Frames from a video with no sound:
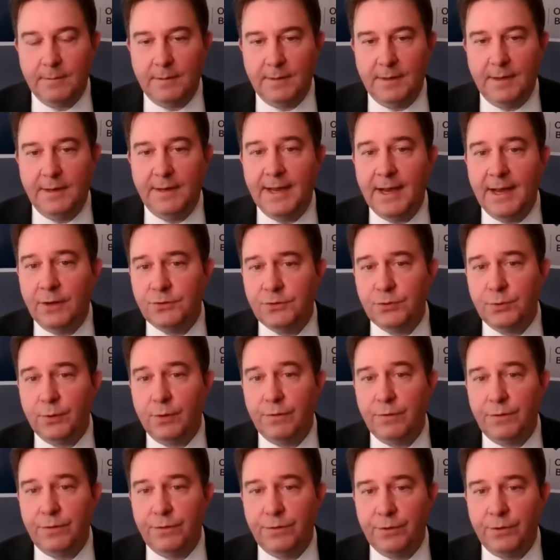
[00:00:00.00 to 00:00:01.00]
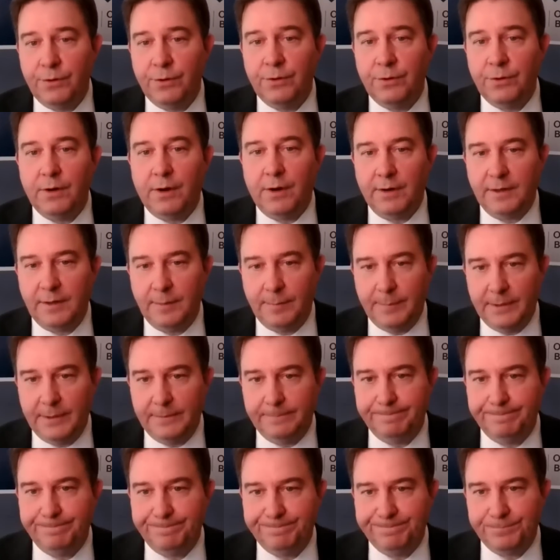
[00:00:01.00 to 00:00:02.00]
And now to our third argument.
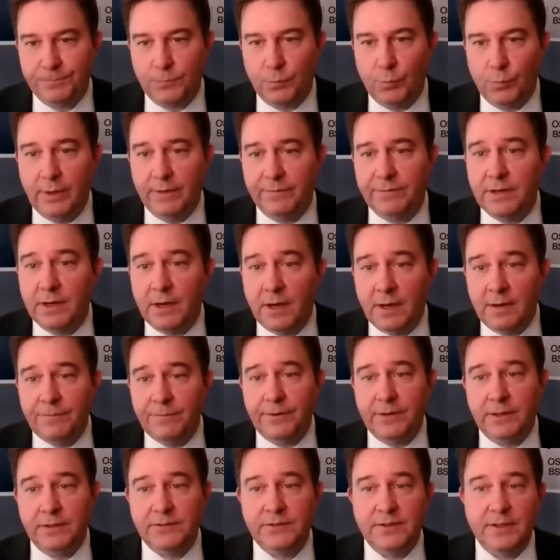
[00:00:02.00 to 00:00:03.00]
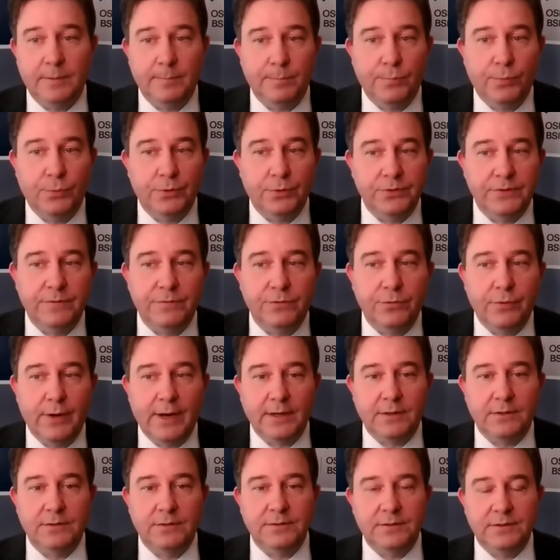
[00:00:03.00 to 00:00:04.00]
We have confidence that boards of
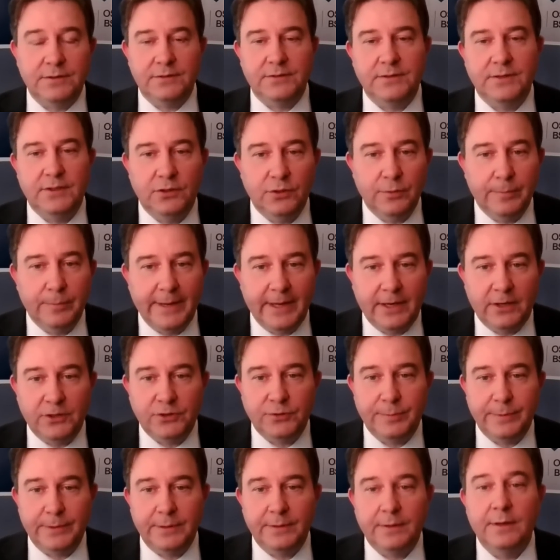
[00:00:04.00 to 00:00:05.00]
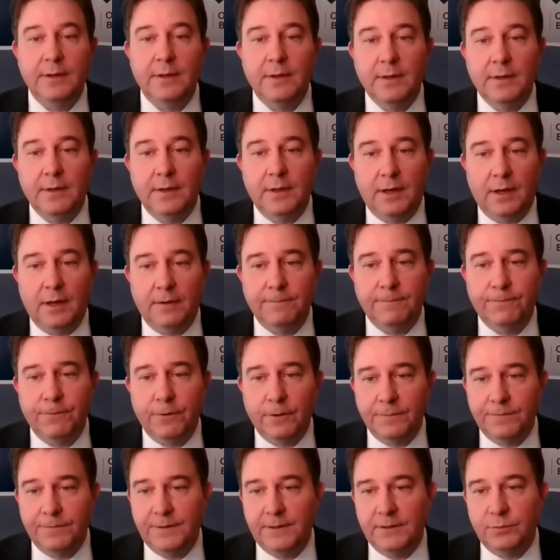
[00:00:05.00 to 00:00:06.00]
directors and senior management of
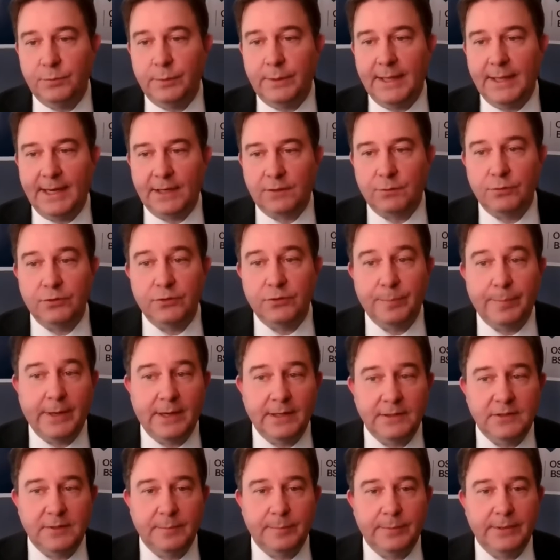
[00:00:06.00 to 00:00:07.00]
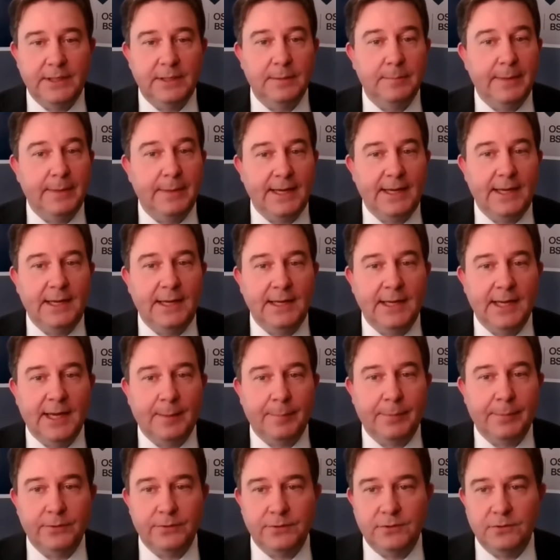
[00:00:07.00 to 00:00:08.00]
FERFIs will act responsibly in making
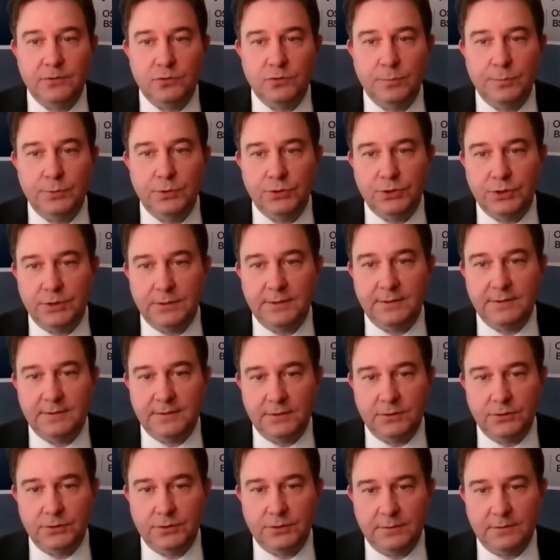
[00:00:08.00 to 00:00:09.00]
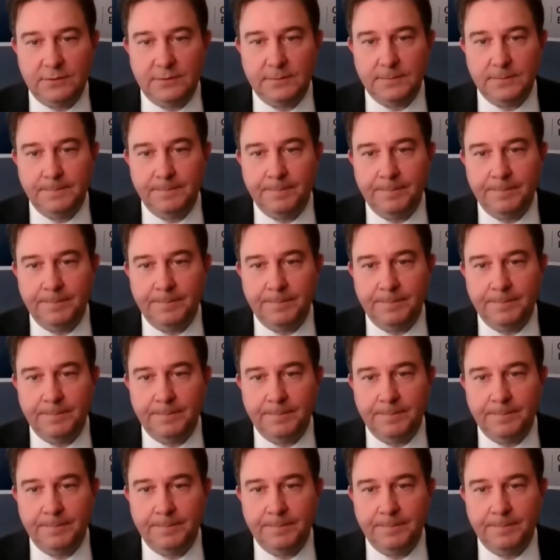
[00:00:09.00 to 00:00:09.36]
capital distribution decisions.